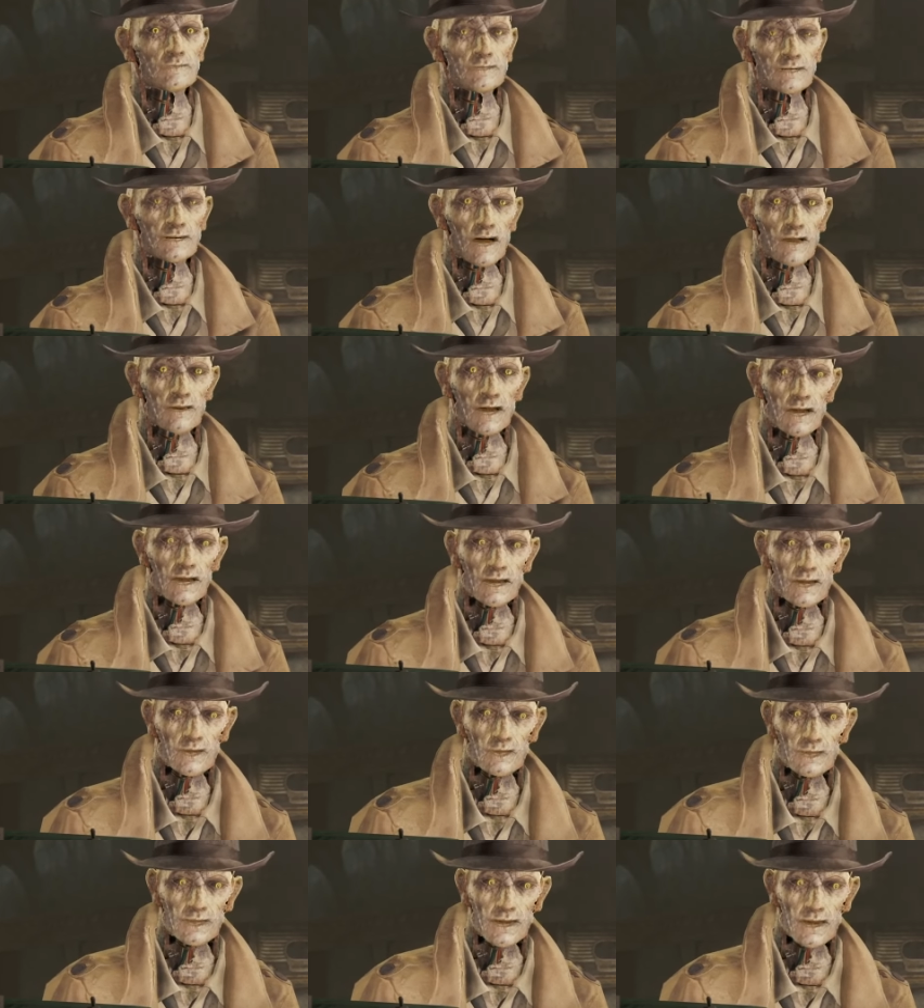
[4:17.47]
A lot of
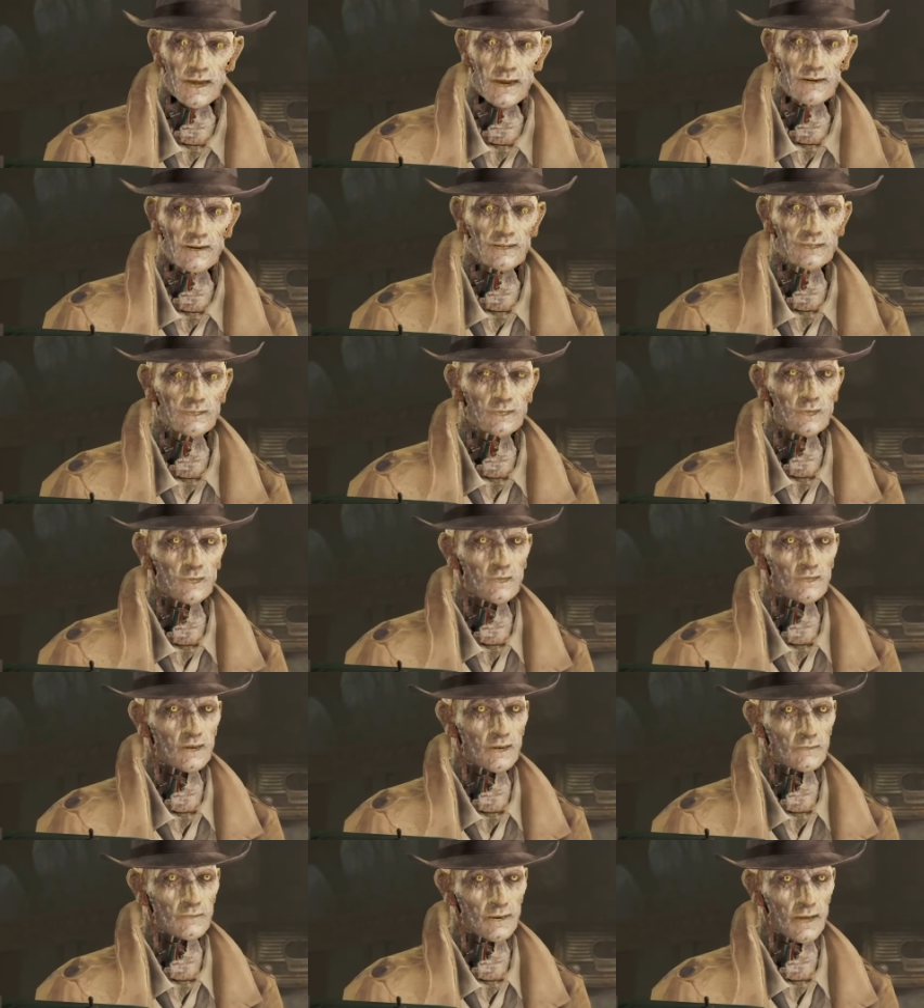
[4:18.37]
hired guns do
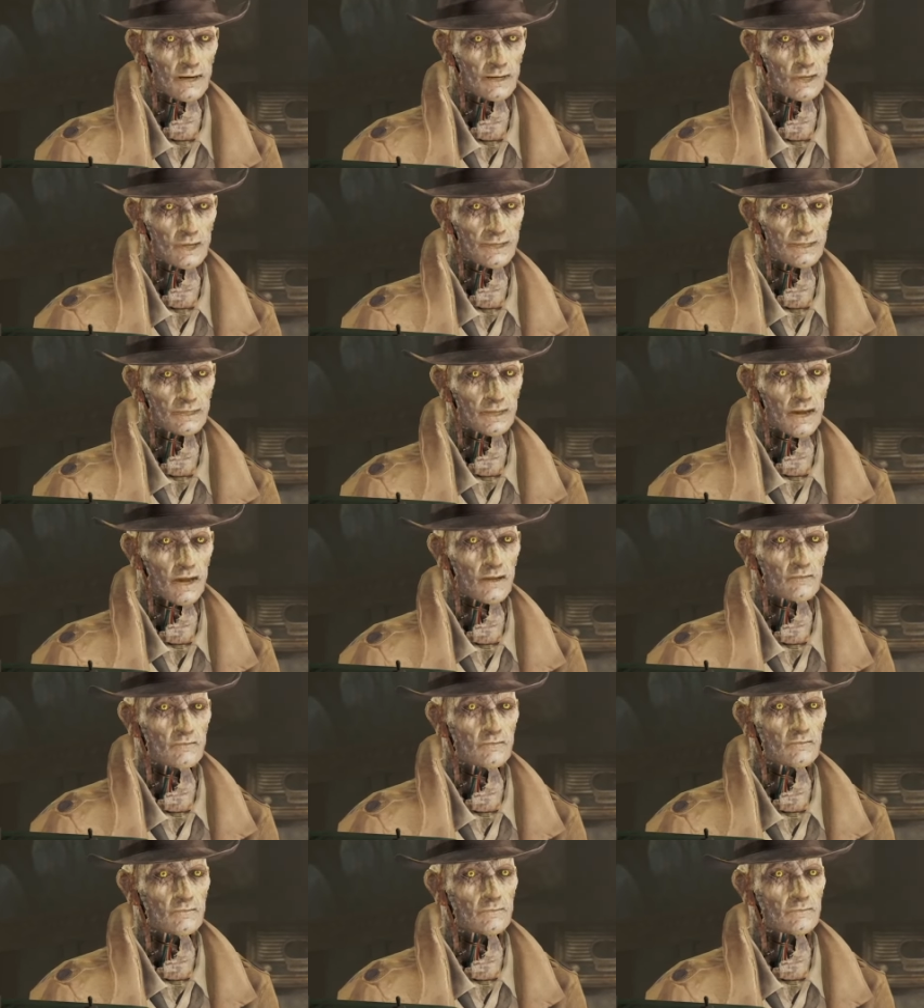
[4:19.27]
that to look
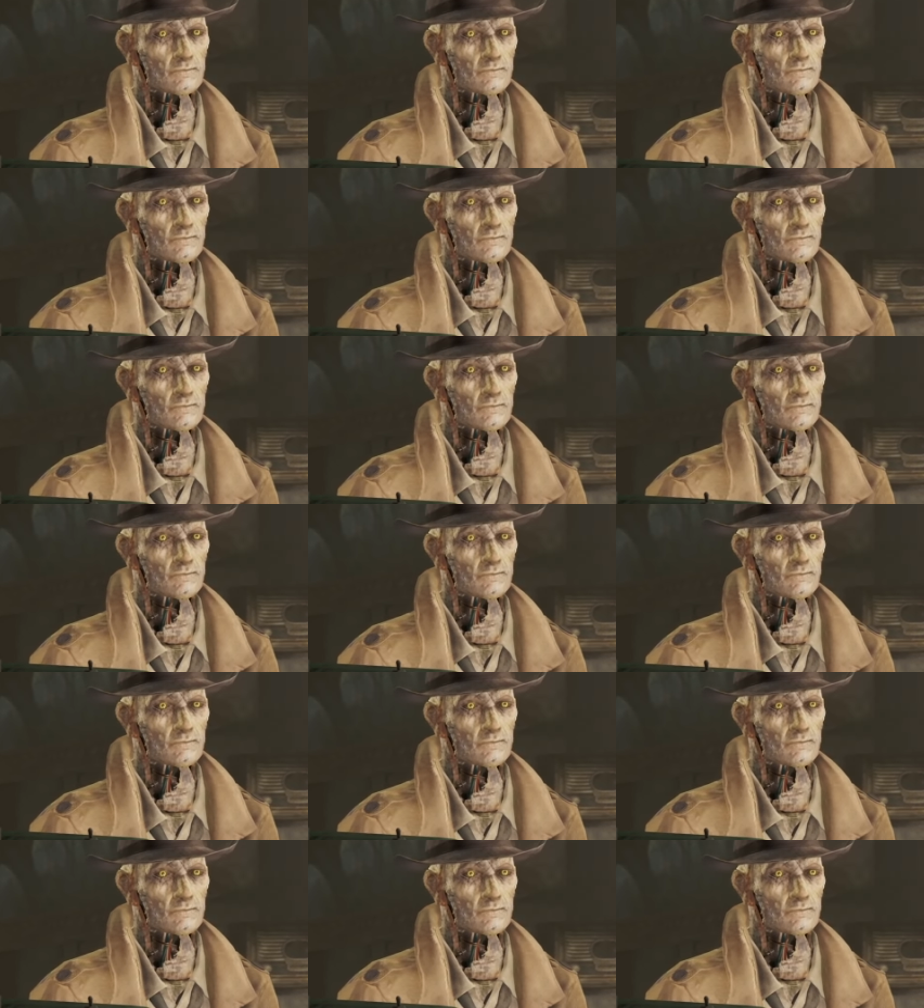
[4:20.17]
tough.